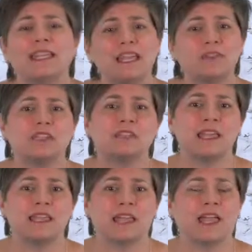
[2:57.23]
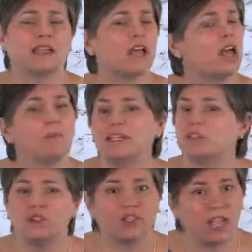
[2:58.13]
anything they get, but
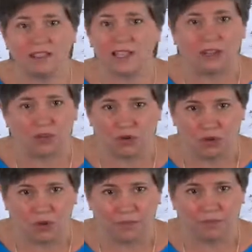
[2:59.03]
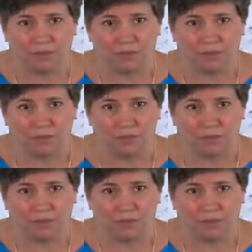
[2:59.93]
it's just not true.